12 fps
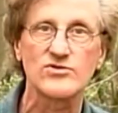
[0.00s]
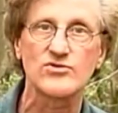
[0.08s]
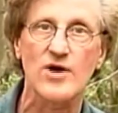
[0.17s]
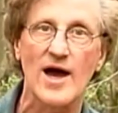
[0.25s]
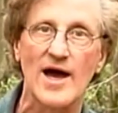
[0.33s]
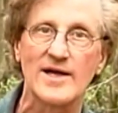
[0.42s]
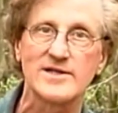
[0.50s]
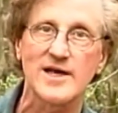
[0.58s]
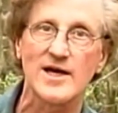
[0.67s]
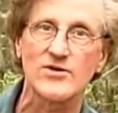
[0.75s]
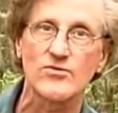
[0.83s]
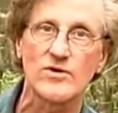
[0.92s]
dry,
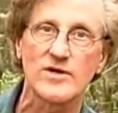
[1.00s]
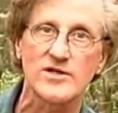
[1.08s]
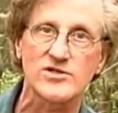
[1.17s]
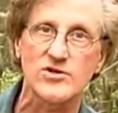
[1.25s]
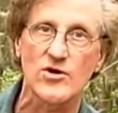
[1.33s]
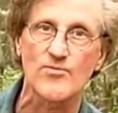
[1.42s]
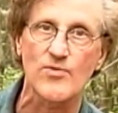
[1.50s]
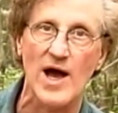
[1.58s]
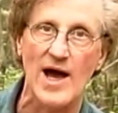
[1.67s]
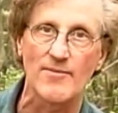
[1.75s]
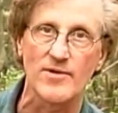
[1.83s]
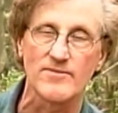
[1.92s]
dead wood, it's no
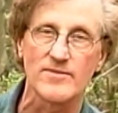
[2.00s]
problem.